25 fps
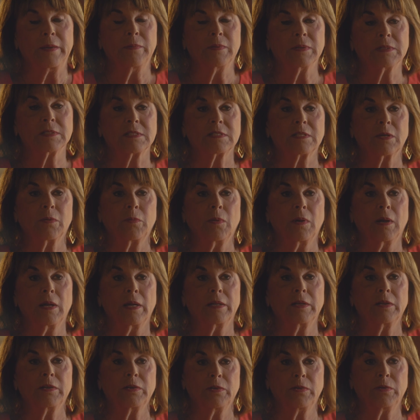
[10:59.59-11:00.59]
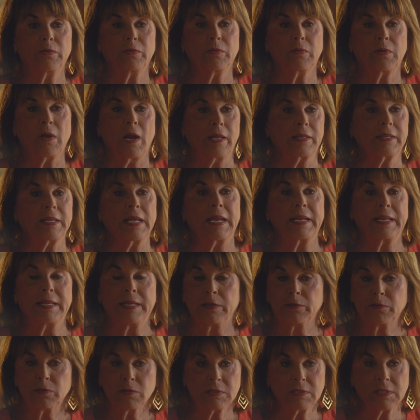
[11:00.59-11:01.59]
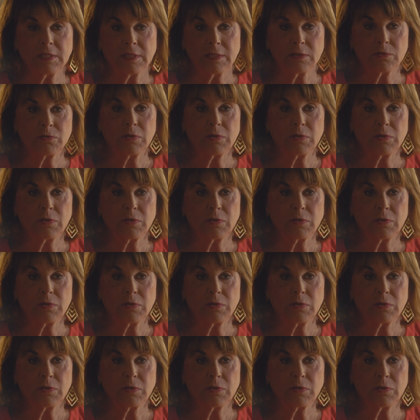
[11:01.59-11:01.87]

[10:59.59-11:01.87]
was the one who got Daddy interested in